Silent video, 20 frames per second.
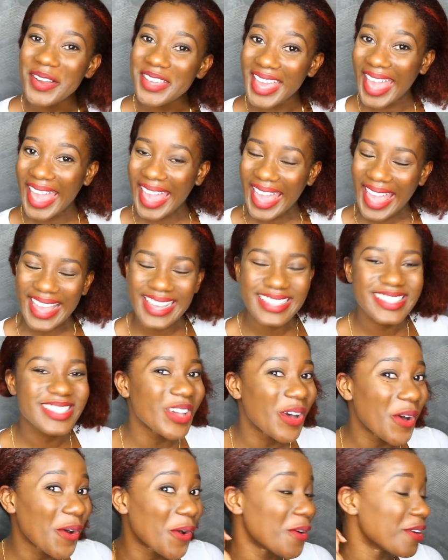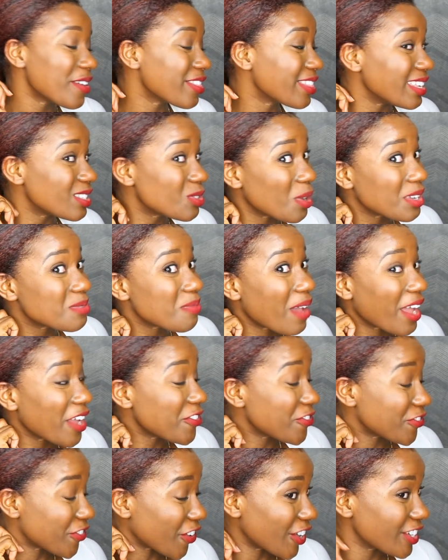Okay, so this was
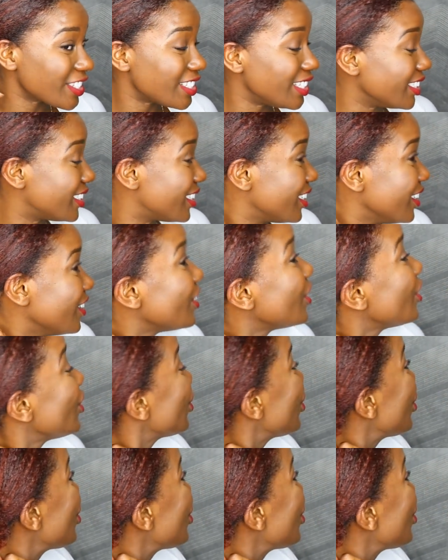my first little